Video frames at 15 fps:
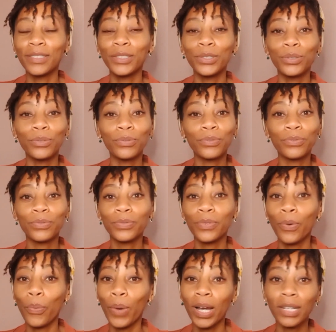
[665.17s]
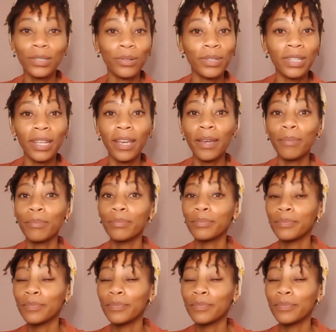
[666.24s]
you've worked on them?